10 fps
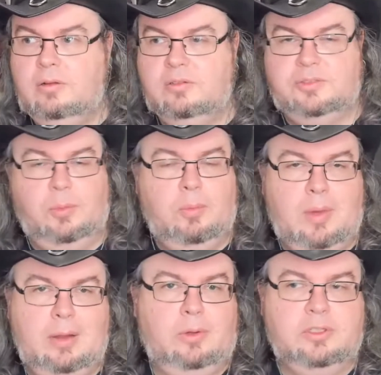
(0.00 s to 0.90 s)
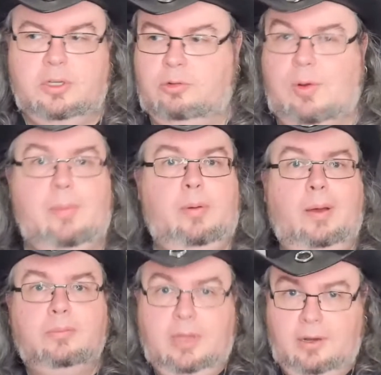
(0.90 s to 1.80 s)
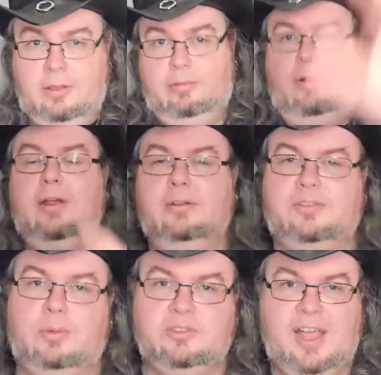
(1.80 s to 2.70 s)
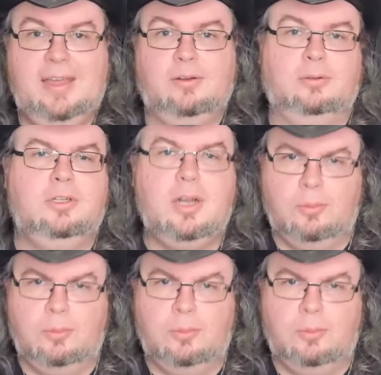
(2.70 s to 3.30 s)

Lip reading: someone might want to grab a pumpkin and throw it at someone's head, or